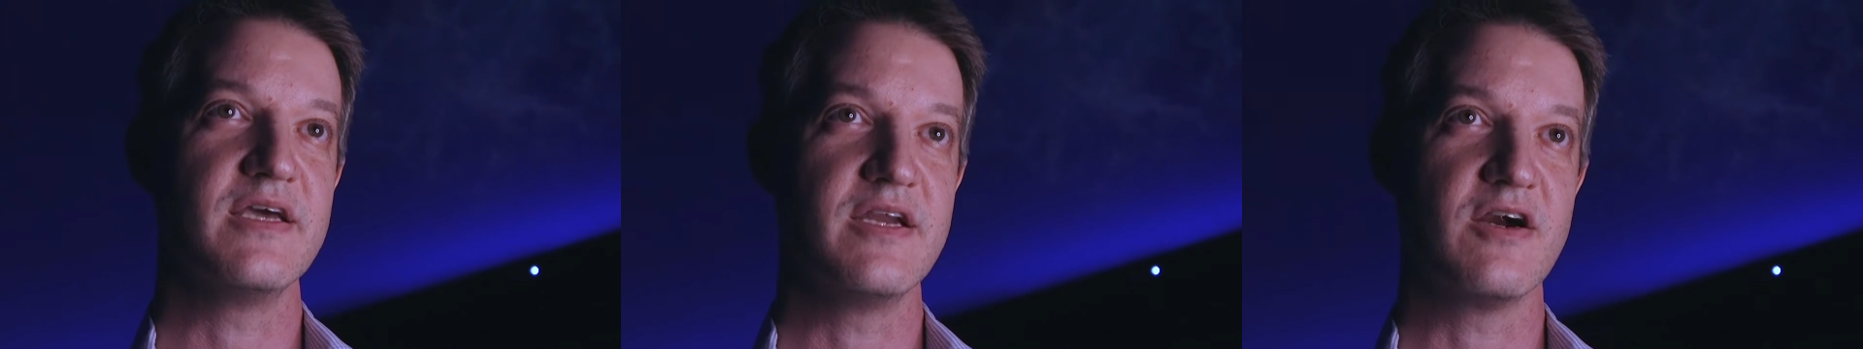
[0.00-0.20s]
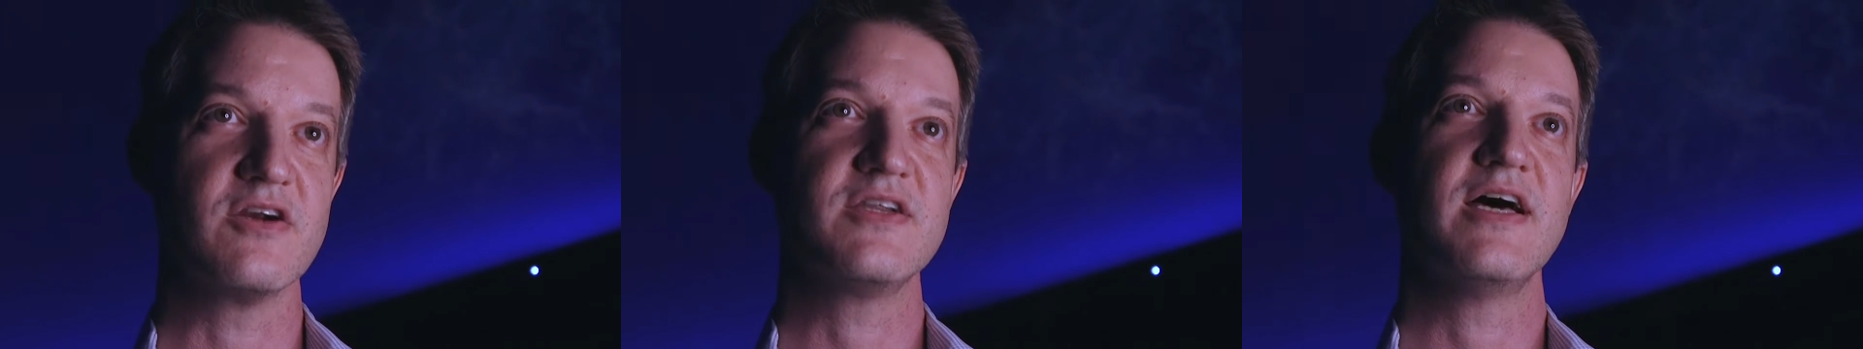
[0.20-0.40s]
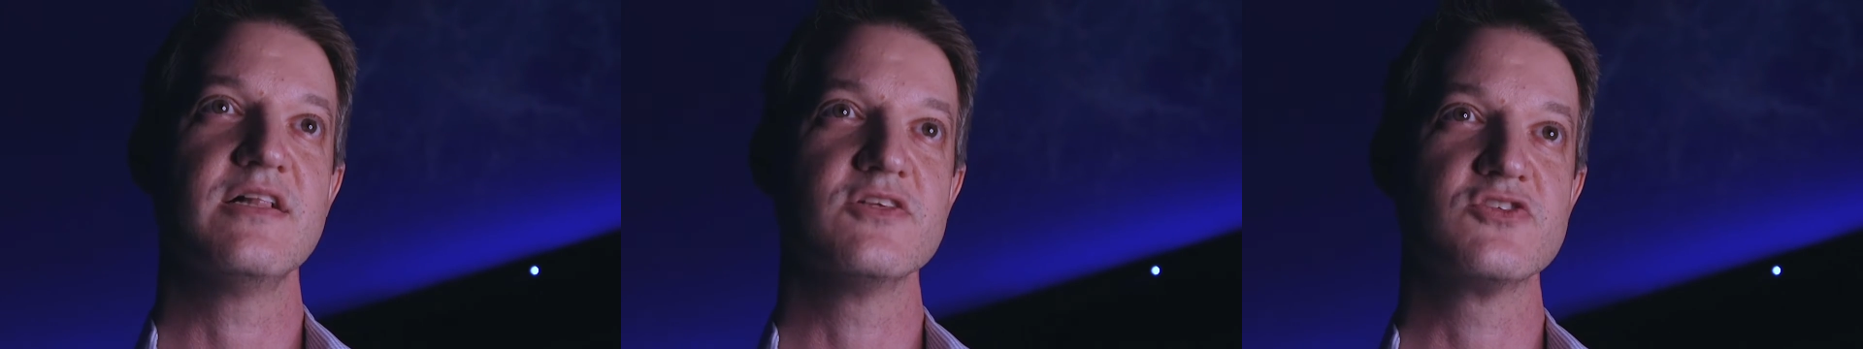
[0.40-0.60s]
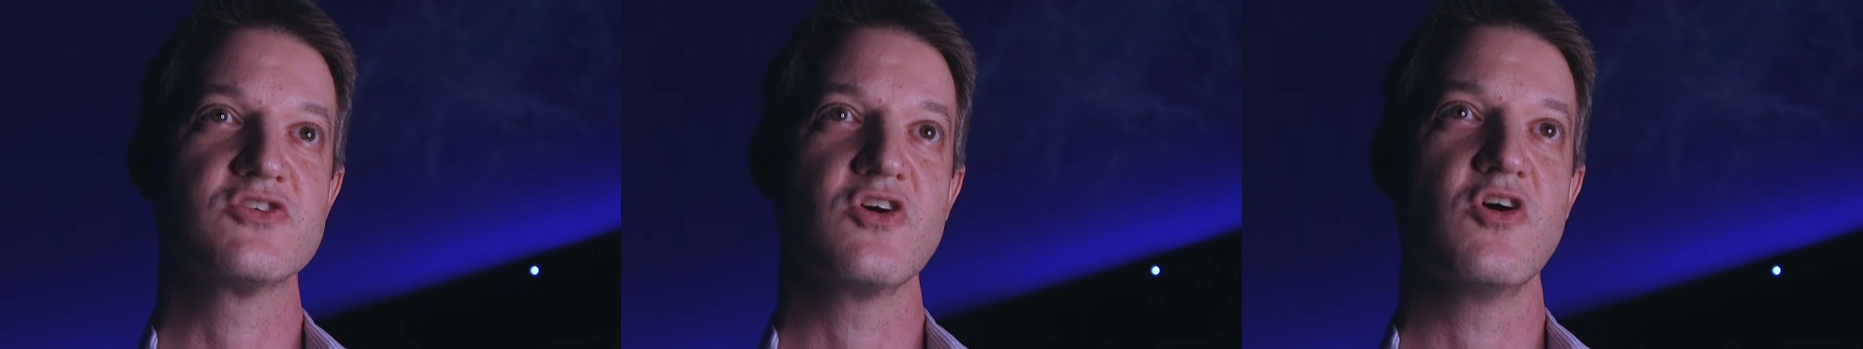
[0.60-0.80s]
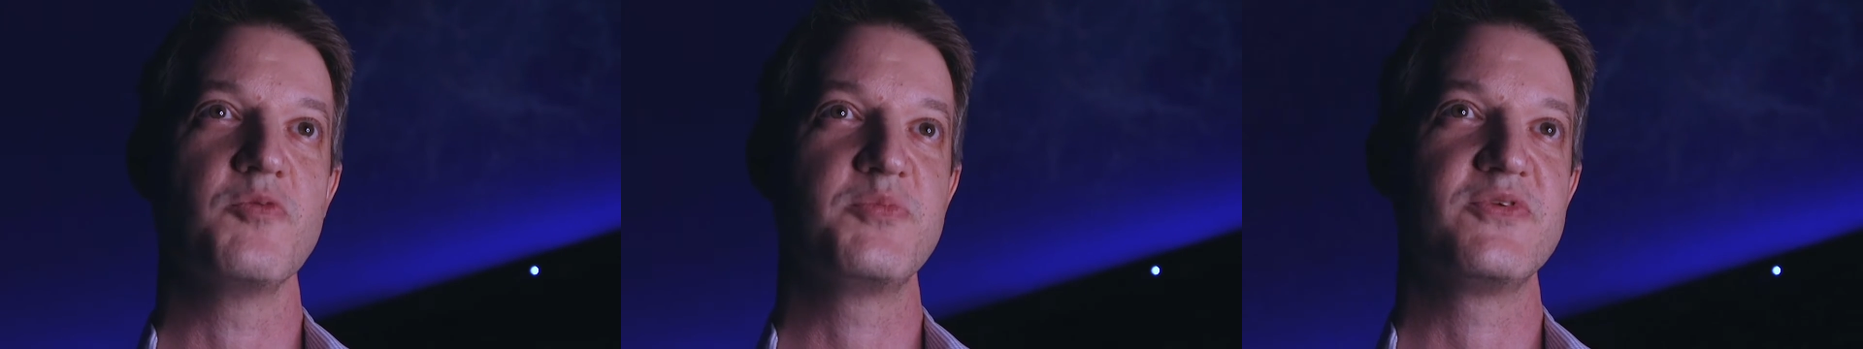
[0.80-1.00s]
in our
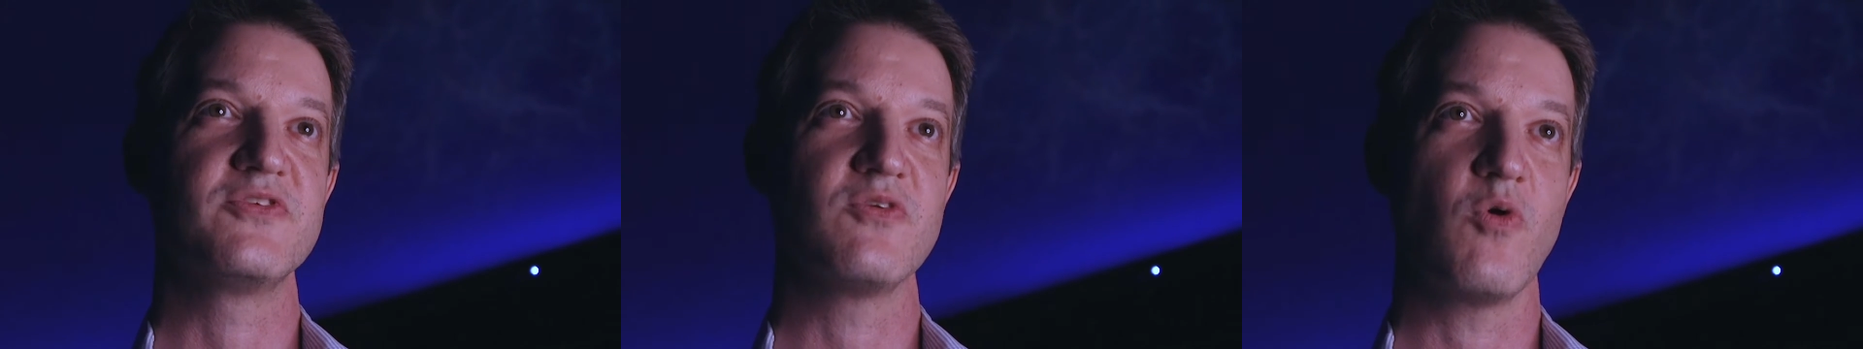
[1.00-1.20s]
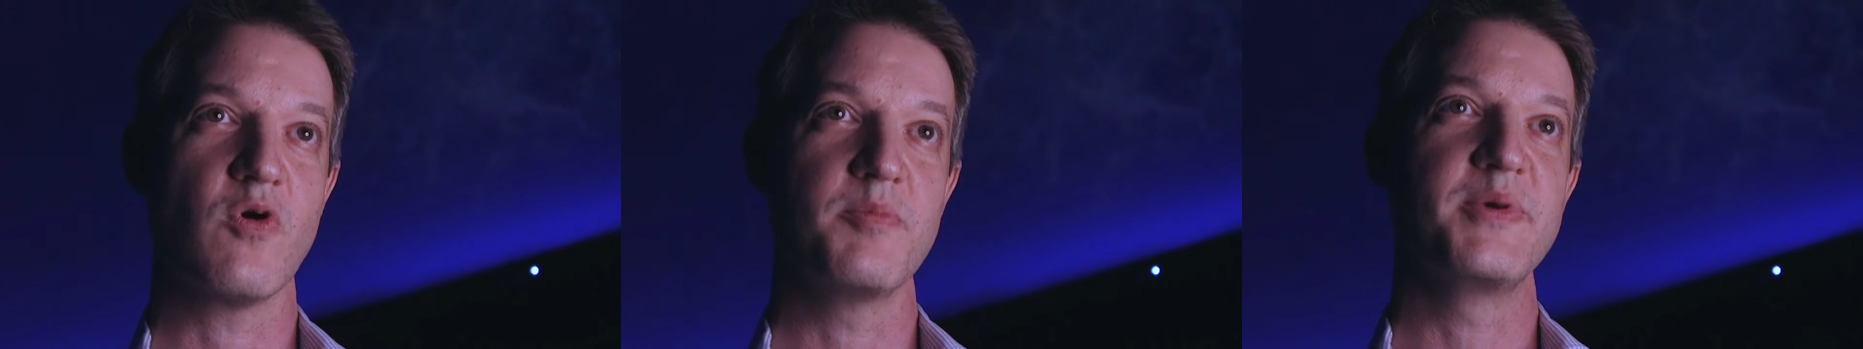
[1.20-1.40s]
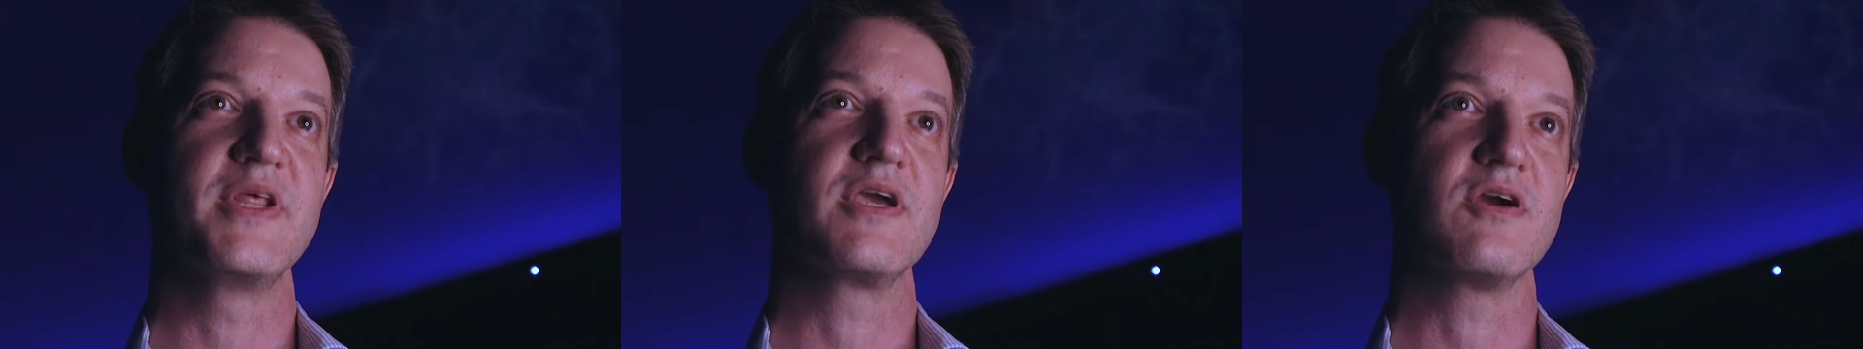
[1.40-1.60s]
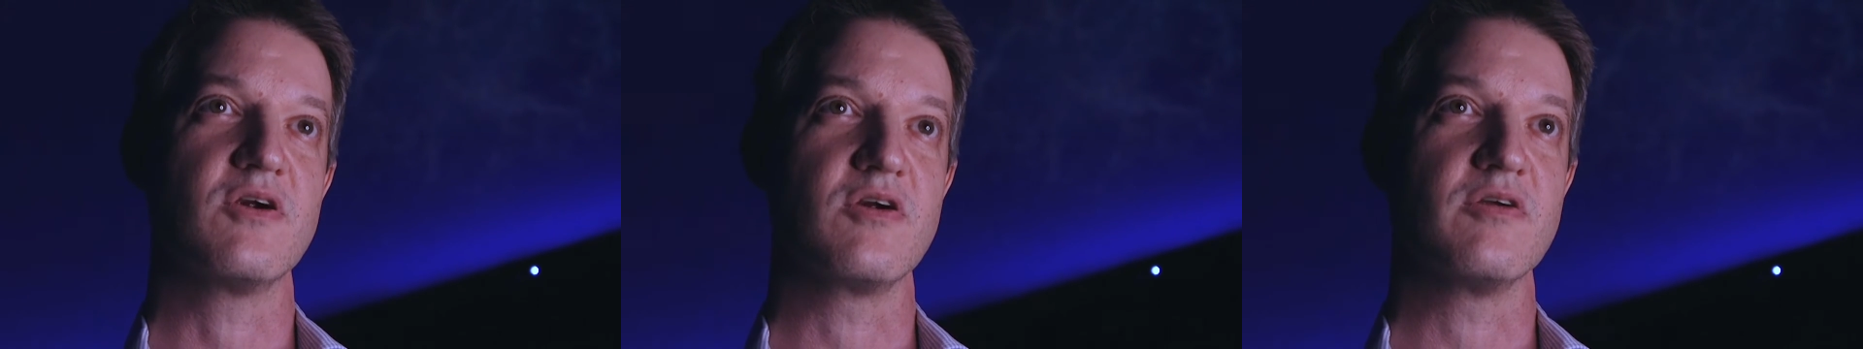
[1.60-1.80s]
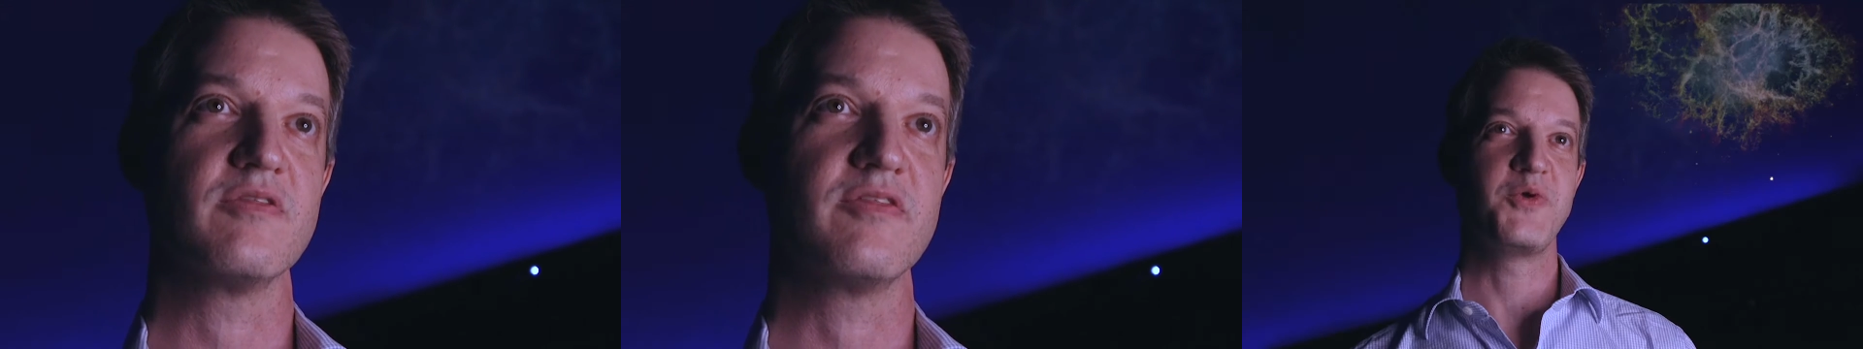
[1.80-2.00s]
telescopes orbiting
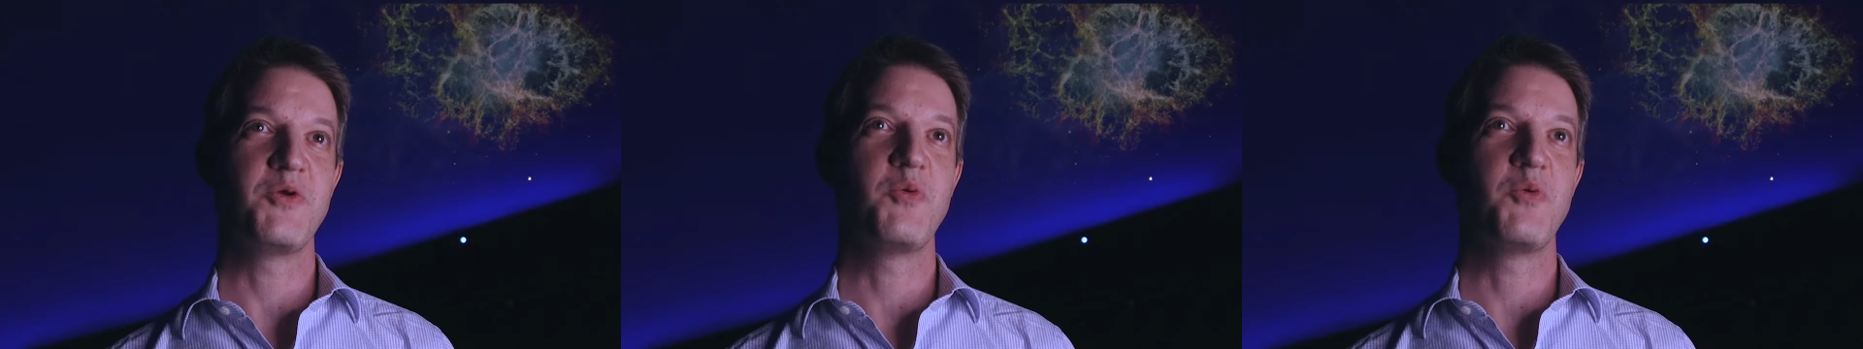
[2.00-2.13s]
Earth.